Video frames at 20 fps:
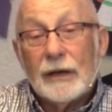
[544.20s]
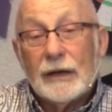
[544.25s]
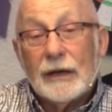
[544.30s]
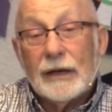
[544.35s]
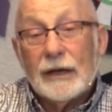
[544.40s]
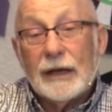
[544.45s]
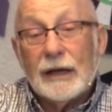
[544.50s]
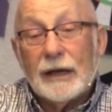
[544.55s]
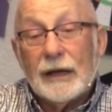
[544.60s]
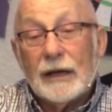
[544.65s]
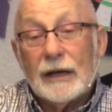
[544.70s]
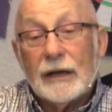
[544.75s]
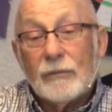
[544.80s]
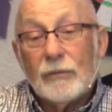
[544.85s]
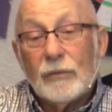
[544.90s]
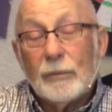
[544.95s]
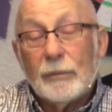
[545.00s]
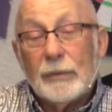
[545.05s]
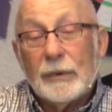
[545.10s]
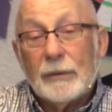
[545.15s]
and
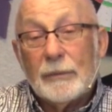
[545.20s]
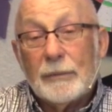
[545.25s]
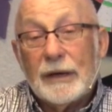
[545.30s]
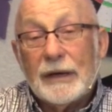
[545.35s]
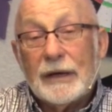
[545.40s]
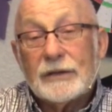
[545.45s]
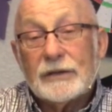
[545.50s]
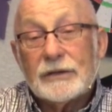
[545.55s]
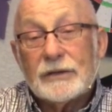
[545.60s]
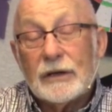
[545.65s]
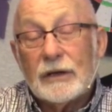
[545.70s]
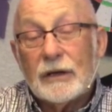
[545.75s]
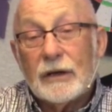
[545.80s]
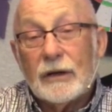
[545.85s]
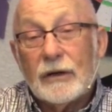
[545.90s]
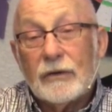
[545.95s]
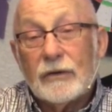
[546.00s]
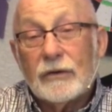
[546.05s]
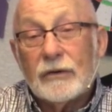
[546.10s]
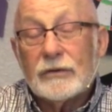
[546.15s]
will be amazed that
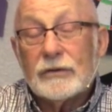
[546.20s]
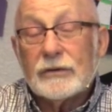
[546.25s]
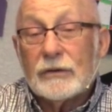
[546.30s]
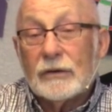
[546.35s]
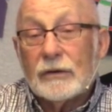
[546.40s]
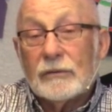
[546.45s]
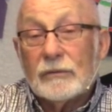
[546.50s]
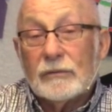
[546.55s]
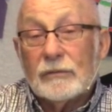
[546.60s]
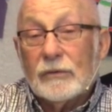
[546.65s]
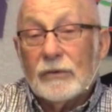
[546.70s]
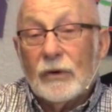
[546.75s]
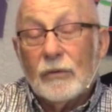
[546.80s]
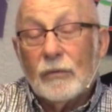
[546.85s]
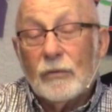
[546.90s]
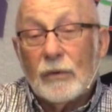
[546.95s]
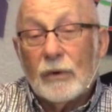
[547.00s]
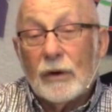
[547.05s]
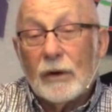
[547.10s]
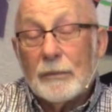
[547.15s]
others
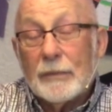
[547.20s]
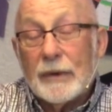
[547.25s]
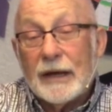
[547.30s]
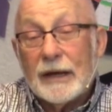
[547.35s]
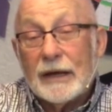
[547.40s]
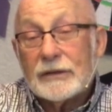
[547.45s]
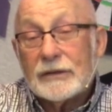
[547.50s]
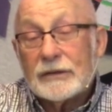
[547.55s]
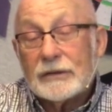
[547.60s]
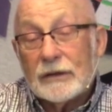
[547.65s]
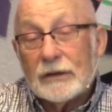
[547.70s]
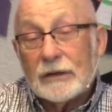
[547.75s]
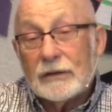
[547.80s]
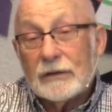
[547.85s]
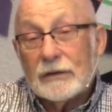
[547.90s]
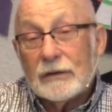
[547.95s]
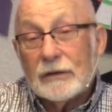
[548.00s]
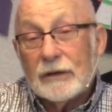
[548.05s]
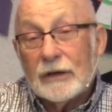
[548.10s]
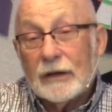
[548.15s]
don't wear masks,
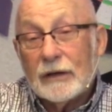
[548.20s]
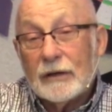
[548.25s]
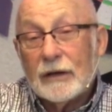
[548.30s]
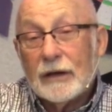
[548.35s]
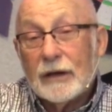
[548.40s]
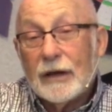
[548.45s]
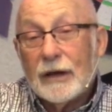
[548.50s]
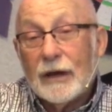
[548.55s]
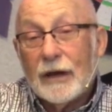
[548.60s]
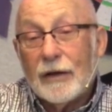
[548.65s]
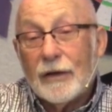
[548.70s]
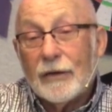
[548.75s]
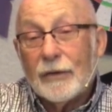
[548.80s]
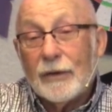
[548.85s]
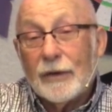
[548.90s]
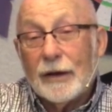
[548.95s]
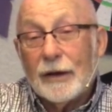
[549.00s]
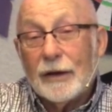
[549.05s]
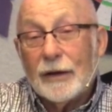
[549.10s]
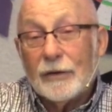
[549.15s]
that
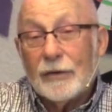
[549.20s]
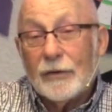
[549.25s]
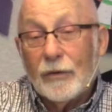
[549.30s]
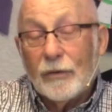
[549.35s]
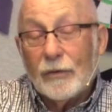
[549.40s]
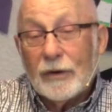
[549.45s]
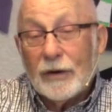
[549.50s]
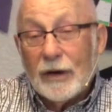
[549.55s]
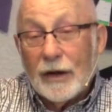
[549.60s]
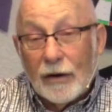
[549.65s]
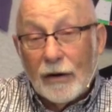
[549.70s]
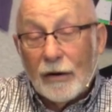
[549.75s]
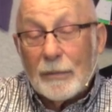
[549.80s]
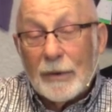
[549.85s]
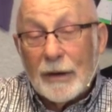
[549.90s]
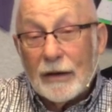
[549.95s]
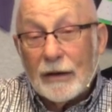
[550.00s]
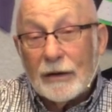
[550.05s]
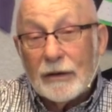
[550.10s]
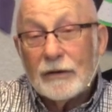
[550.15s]
they don't care
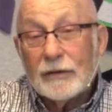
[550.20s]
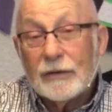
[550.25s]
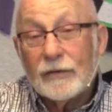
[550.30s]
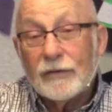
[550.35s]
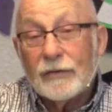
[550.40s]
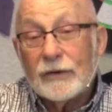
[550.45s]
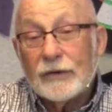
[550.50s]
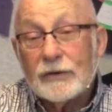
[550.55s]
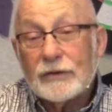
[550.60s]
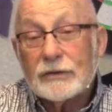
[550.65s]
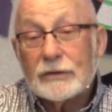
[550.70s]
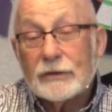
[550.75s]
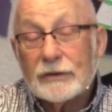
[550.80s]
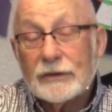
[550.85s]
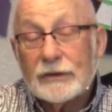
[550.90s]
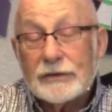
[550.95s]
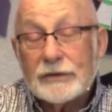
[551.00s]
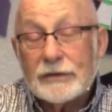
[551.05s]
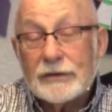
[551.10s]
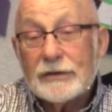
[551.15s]
about the physical
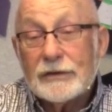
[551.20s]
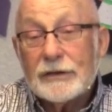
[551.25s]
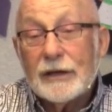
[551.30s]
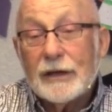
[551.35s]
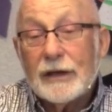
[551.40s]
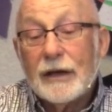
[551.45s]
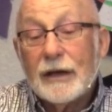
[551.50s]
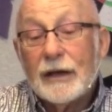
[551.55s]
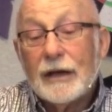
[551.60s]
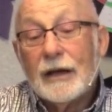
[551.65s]
distancing.